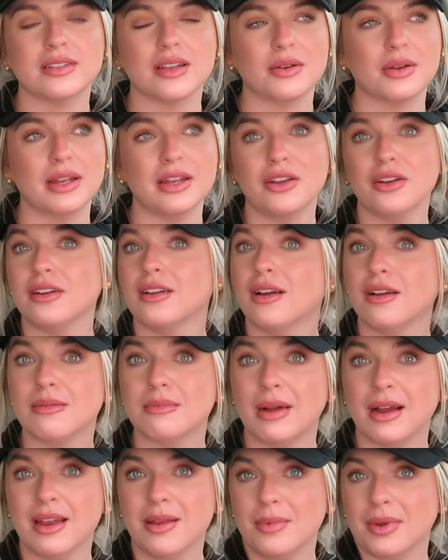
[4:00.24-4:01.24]
So, he could go to
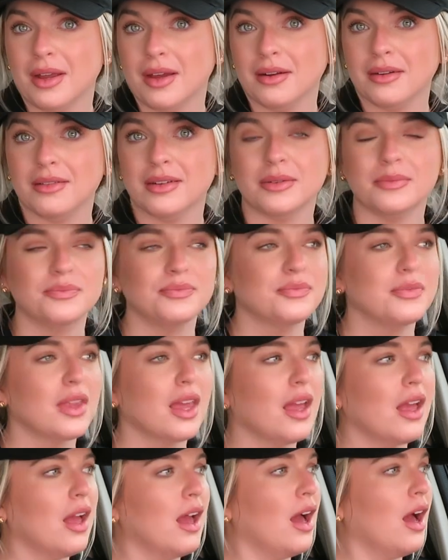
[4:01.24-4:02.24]
Miami. I don't
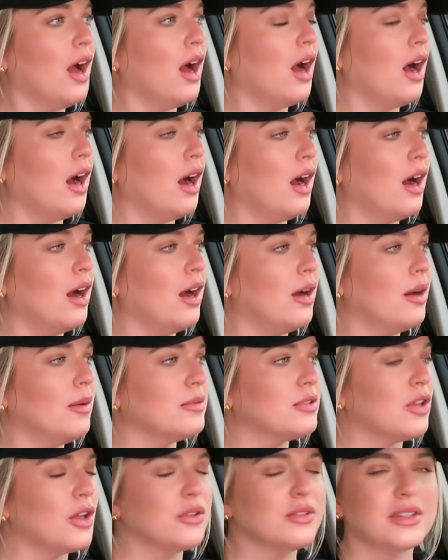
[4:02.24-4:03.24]
know.
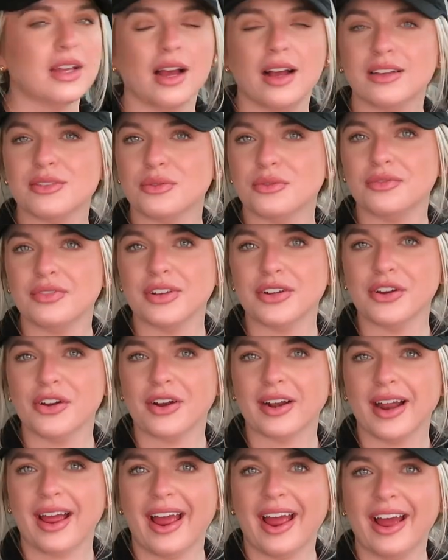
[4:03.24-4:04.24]
So, those guys will figure
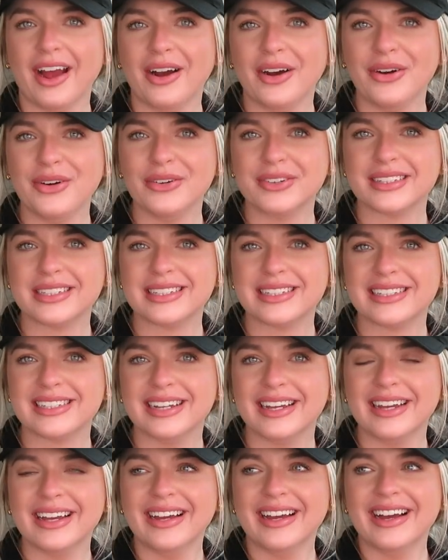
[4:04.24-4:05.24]
it out.
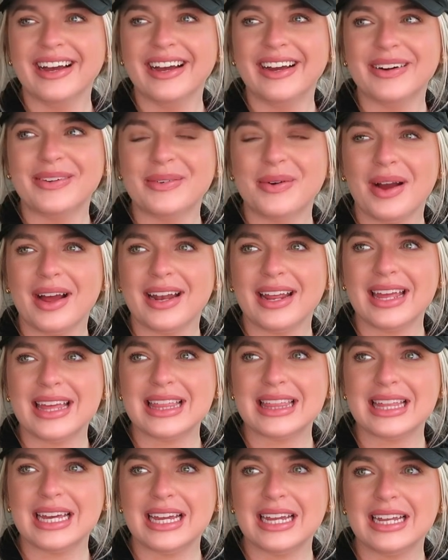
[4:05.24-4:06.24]
Wedding
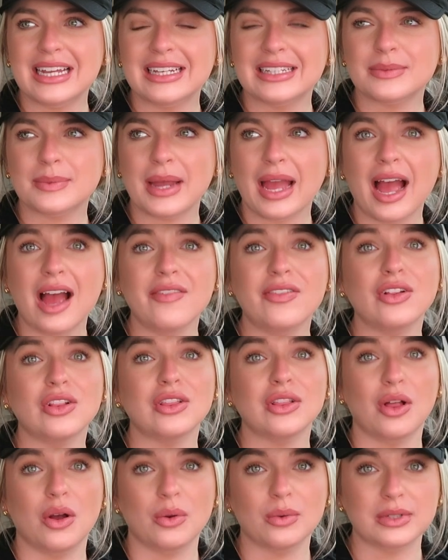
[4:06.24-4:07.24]
things. We have a
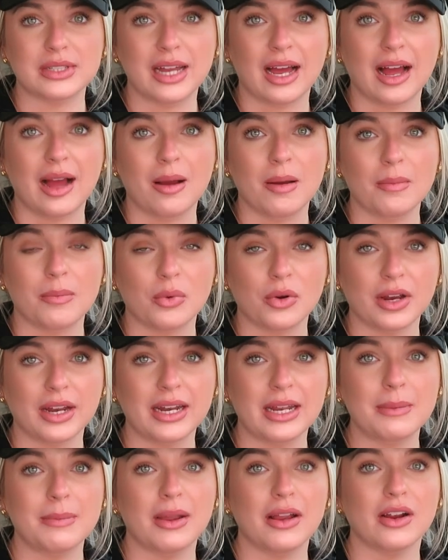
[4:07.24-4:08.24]
long time. We're
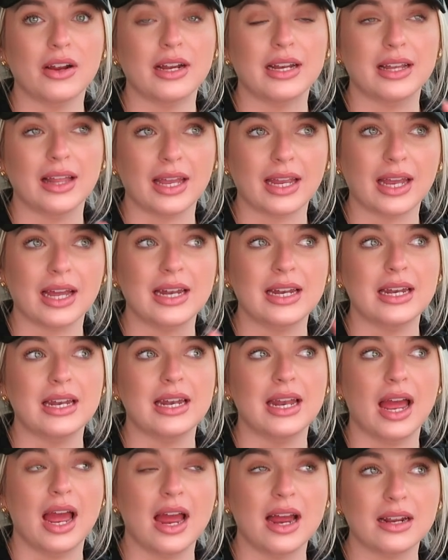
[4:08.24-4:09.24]
getting married, like,
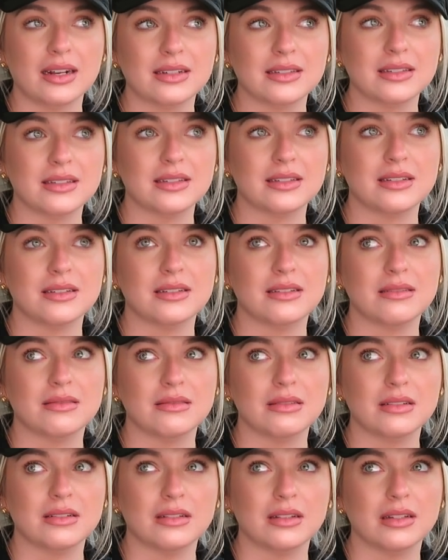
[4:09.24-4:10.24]
next.
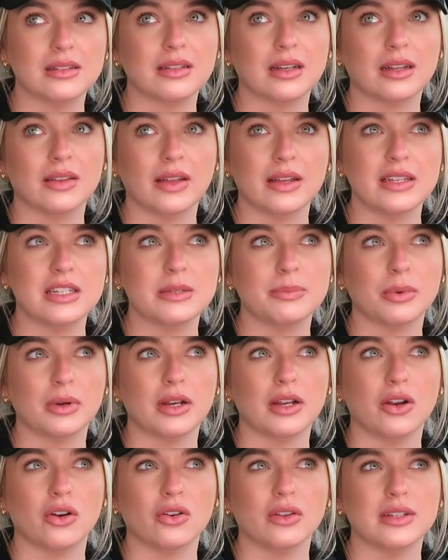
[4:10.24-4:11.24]
It's, like, late
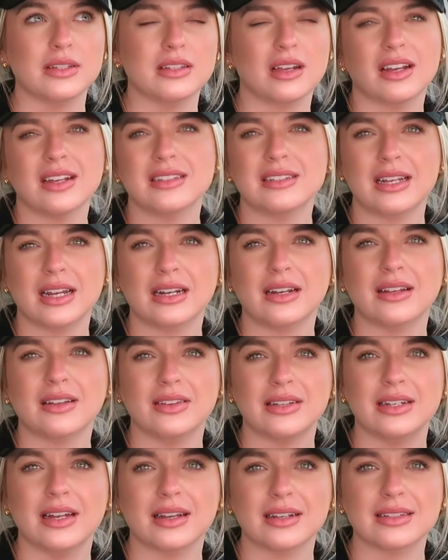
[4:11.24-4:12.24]
spring, early. I guess,
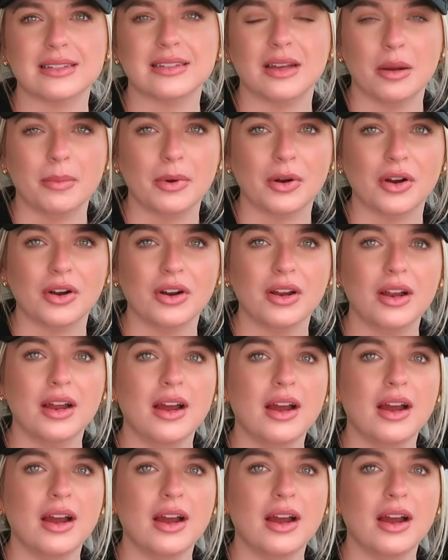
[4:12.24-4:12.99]
technically, next summer.